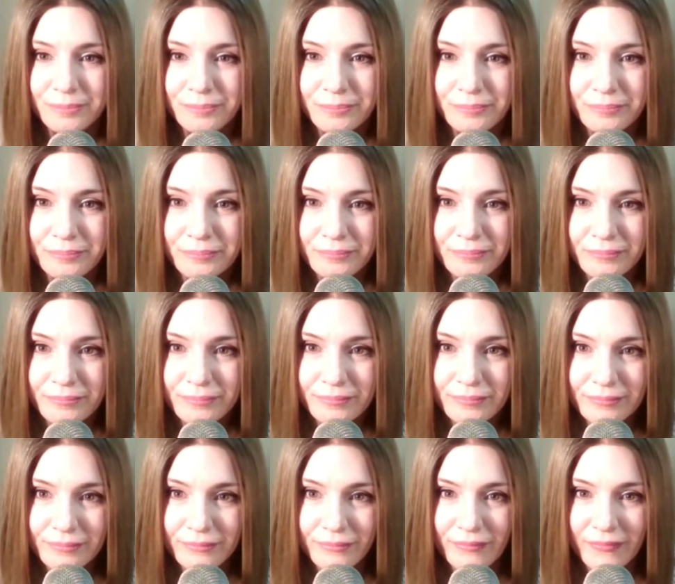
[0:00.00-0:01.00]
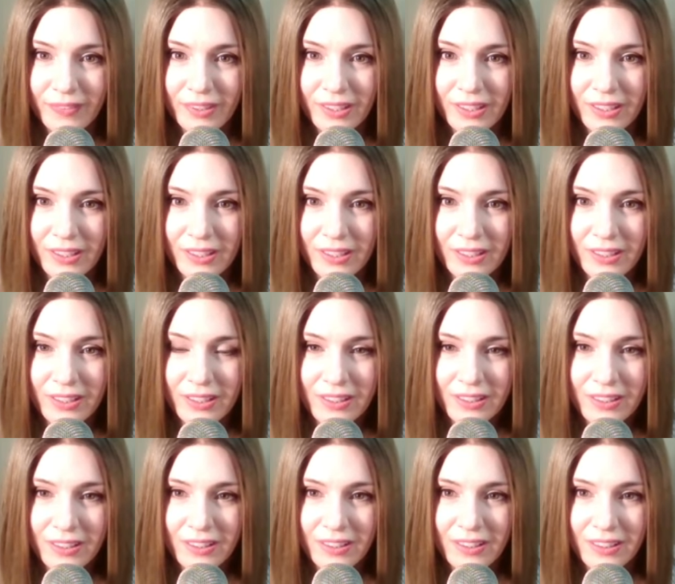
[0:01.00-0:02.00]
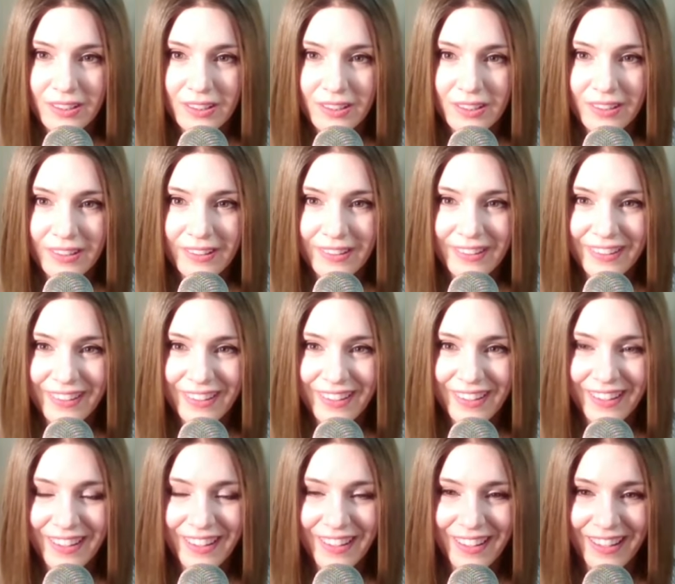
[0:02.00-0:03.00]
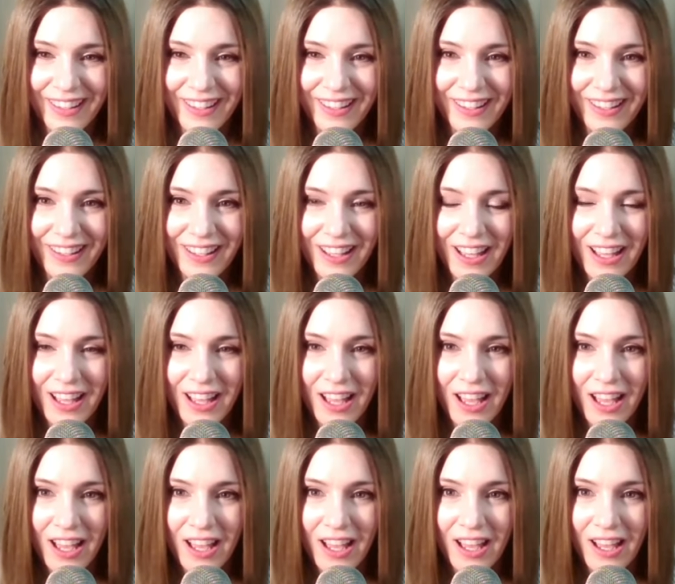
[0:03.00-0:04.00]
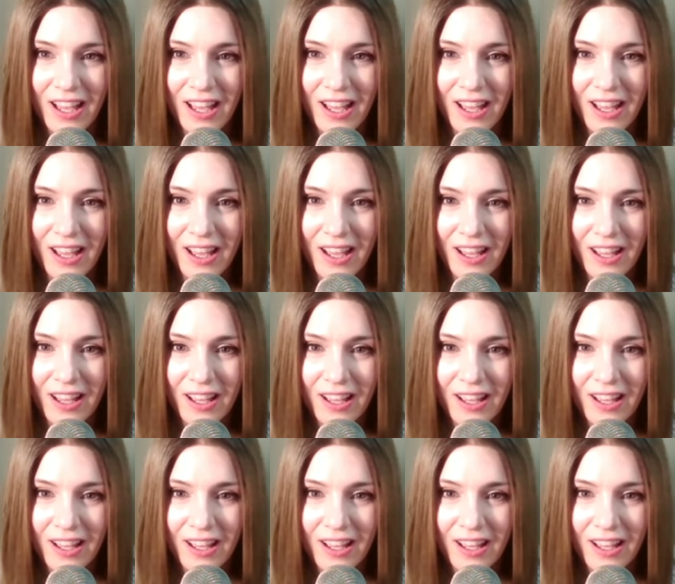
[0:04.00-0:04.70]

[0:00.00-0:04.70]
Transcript: The person shown says nothing.